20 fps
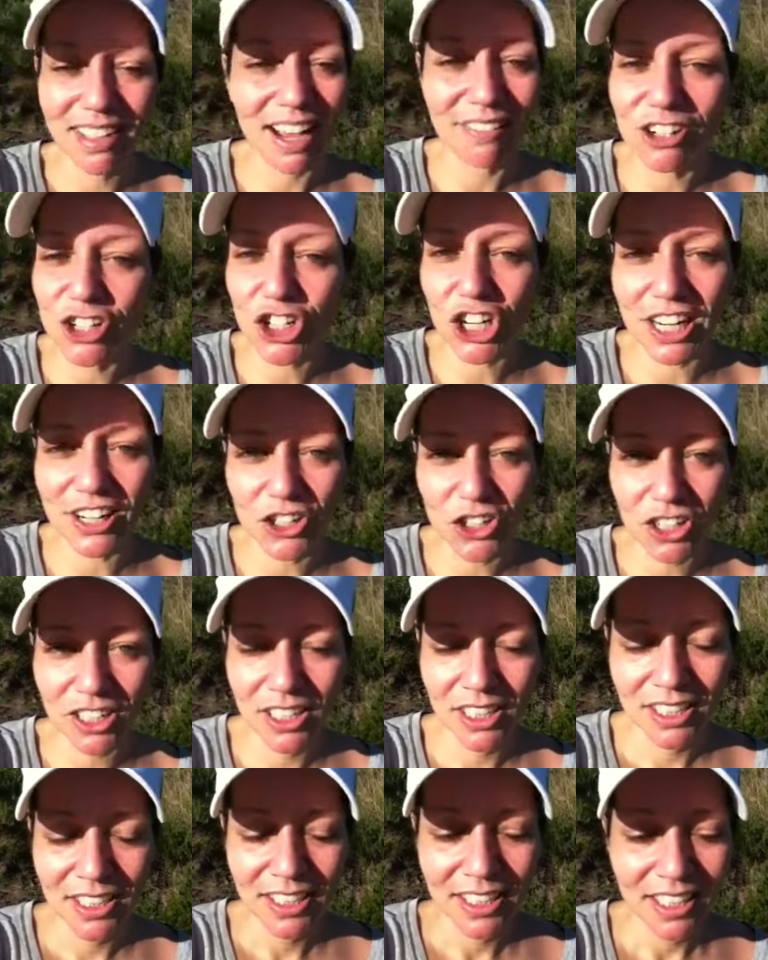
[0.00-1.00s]
Haven't changed
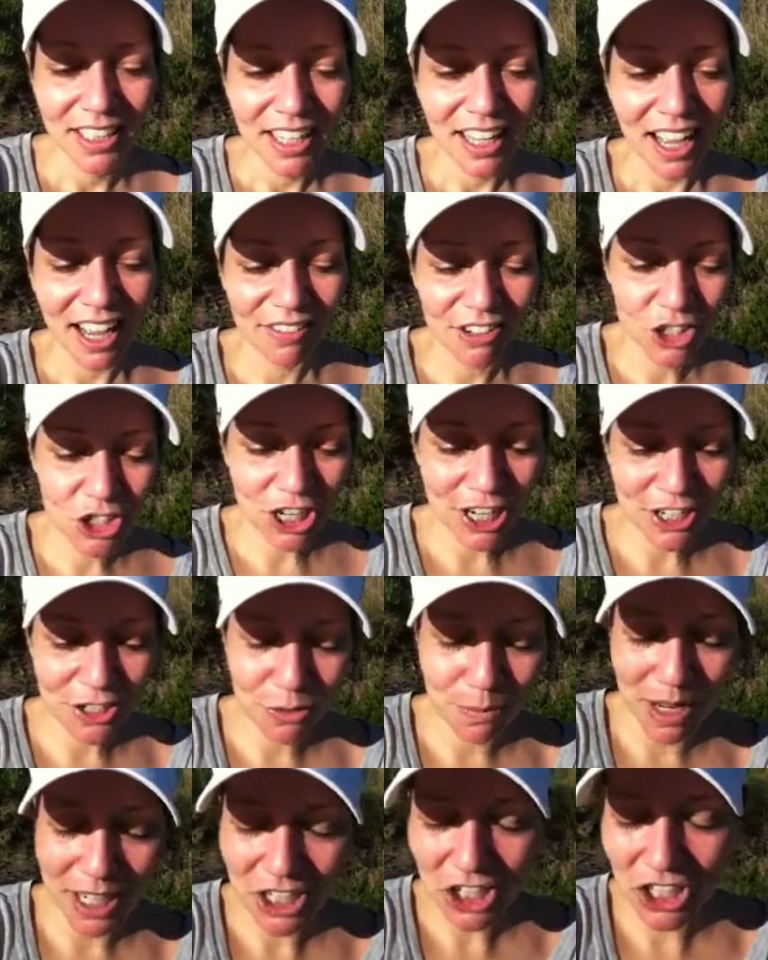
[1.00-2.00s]

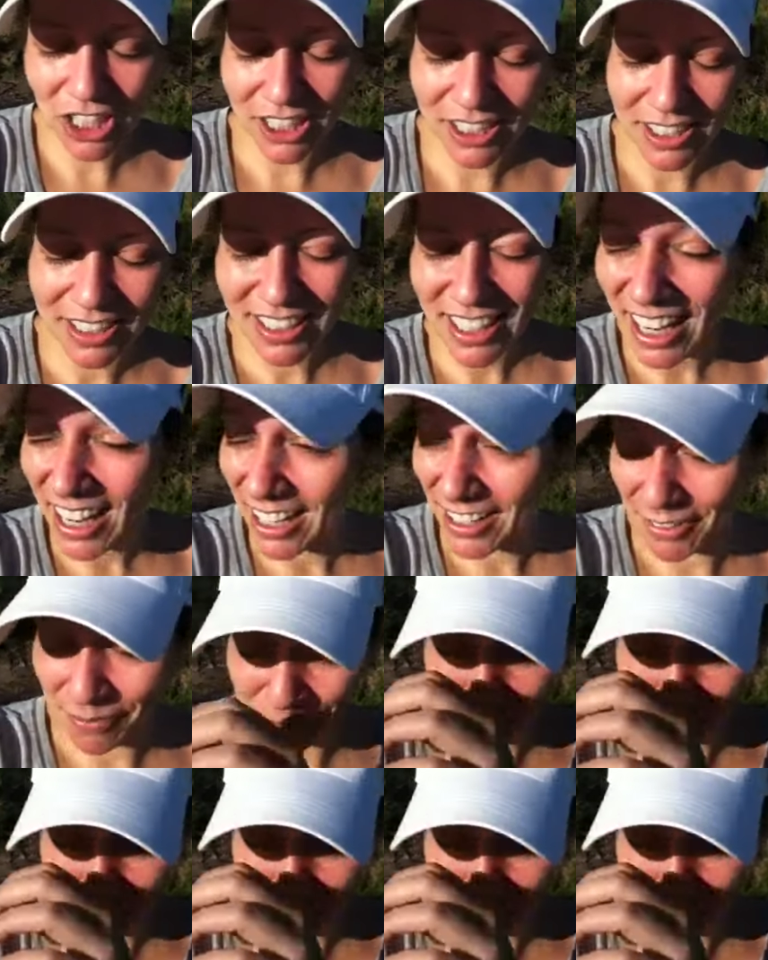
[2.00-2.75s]
much. God,